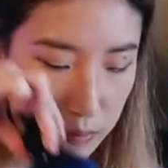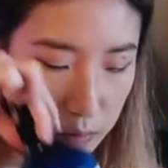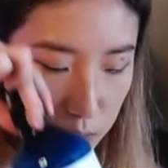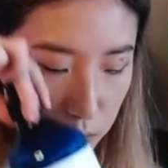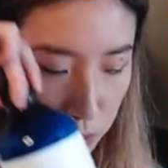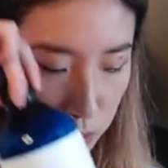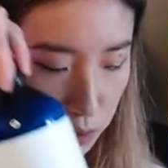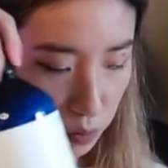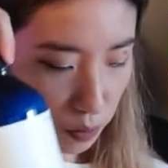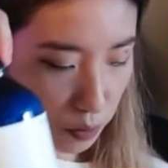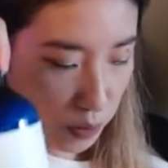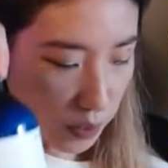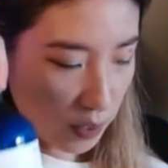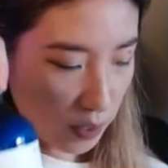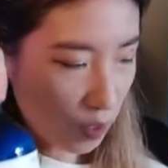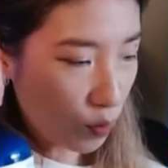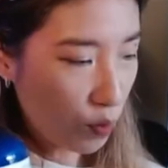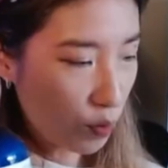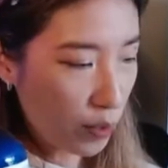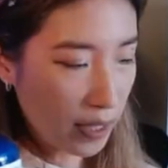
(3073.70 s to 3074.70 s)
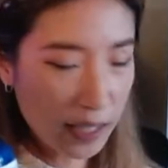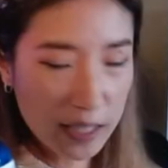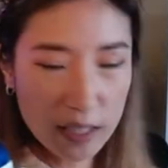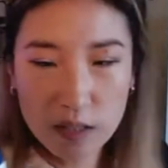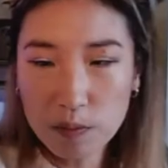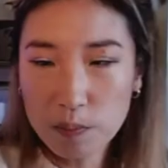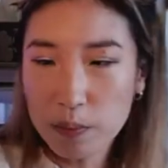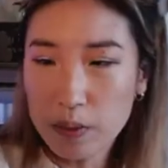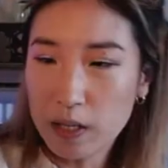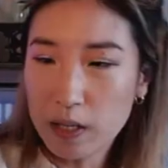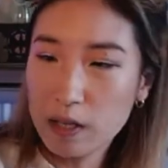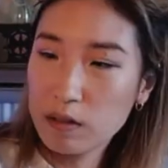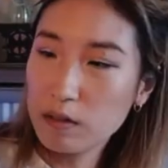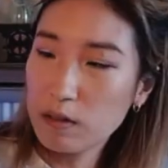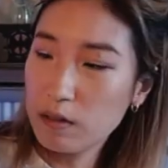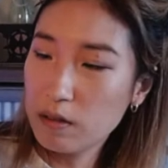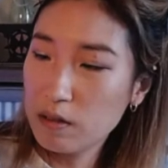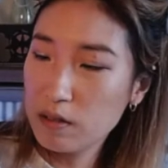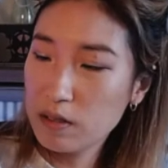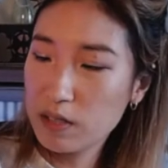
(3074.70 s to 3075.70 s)
Ooh, this, oh, I like the
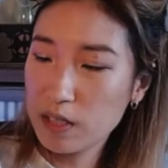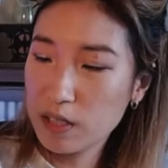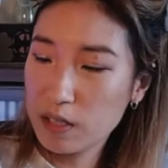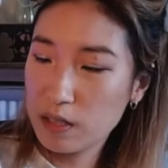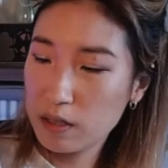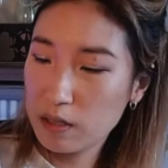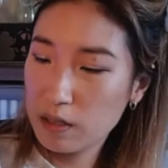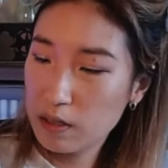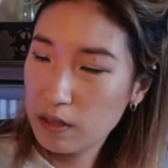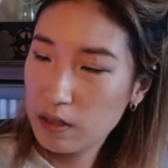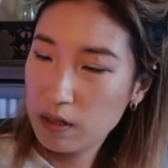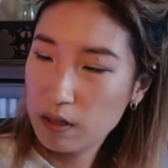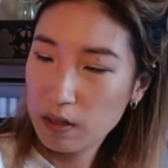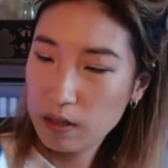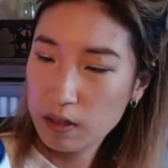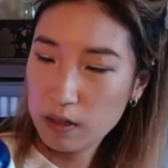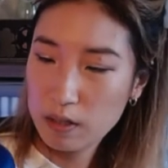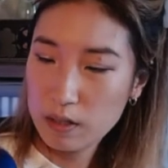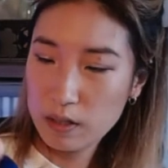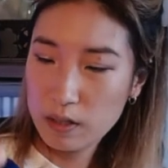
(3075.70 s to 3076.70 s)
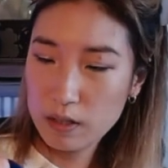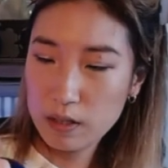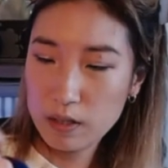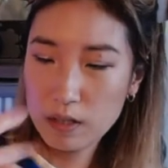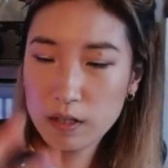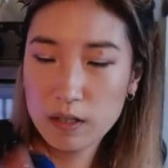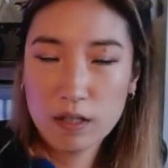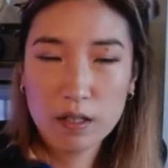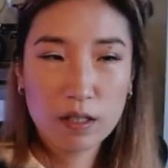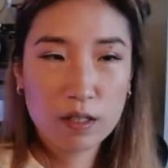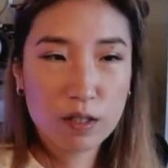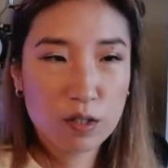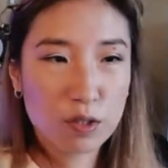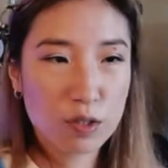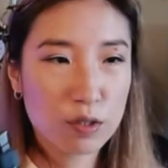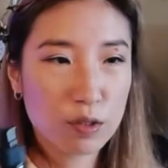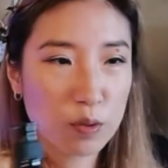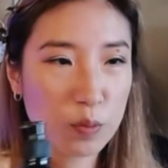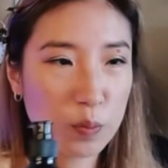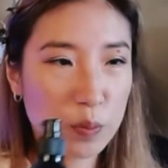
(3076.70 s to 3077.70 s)
bottle. It's like it's
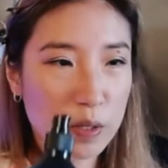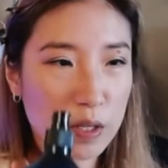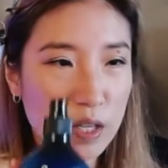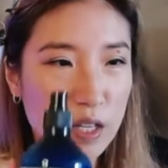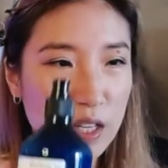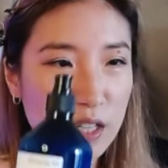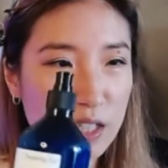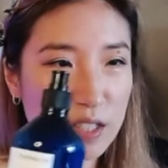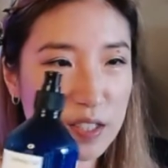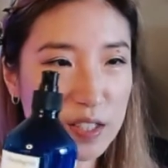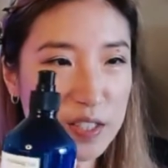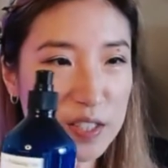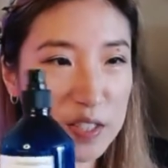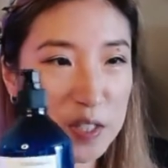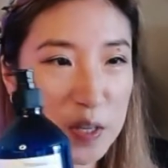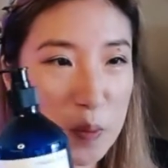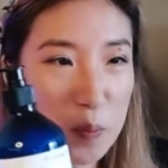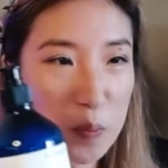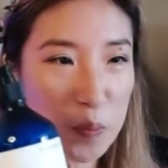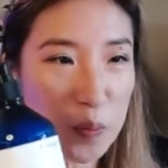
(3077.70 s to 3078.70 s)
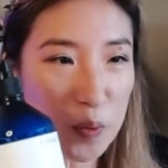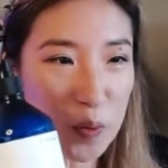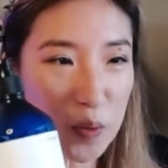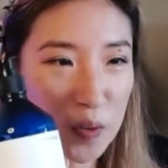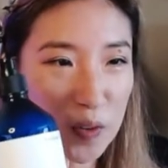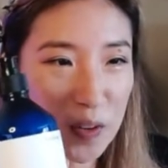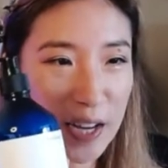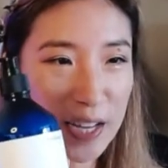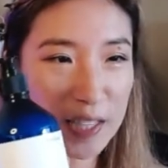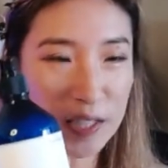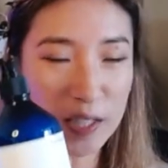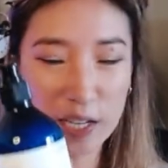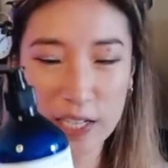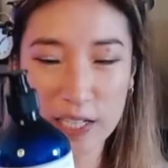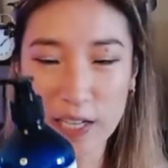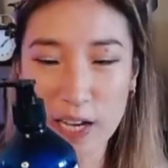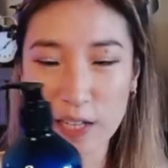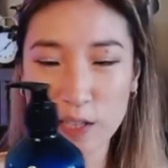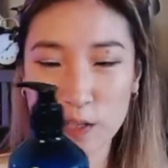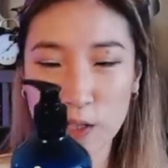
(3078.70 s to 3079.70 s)
super simple. I like
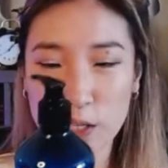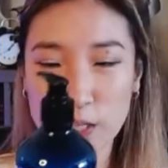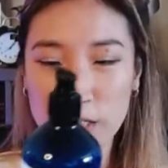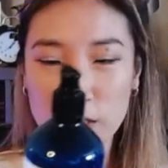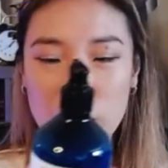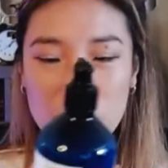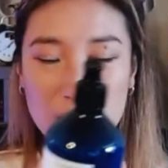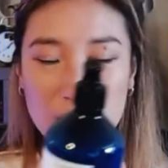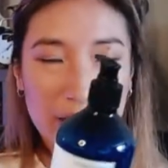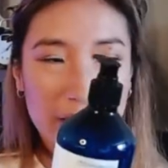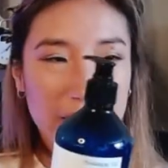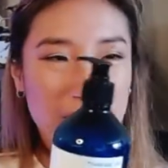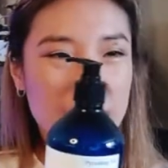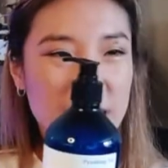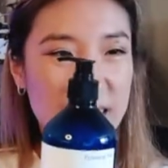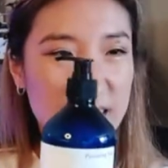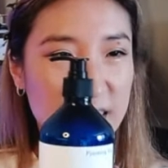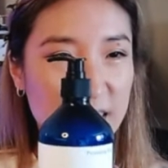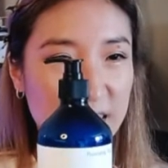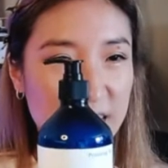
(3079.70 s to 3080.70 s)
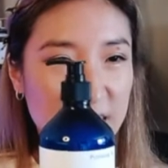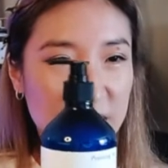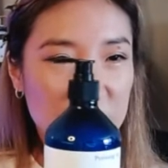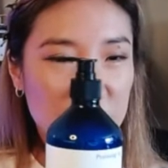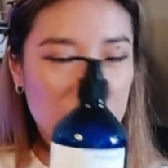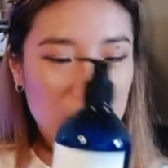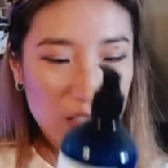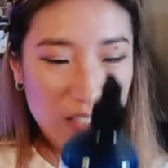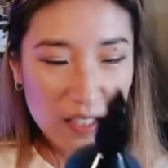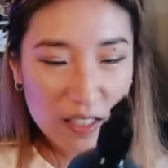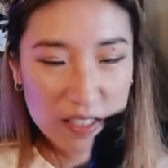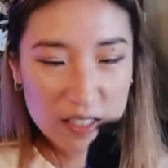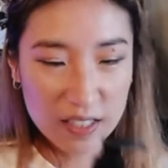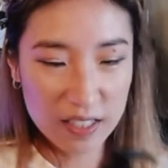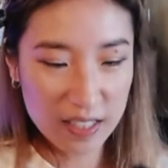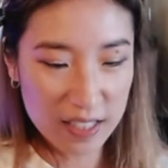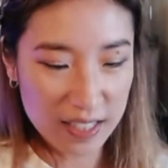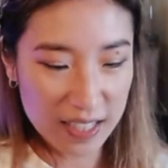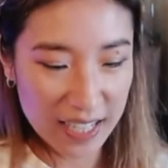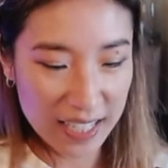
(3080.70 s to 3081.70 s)
I like this like sleek look. This
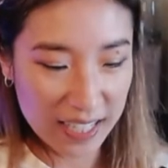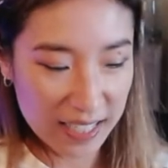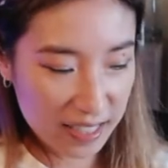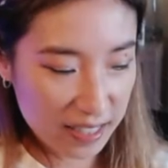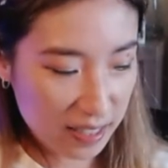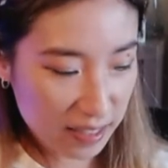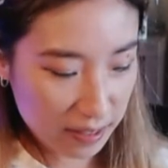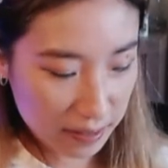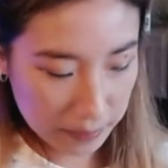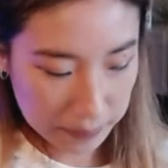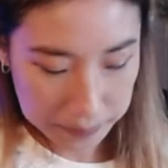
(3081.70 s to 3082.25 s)
is nice.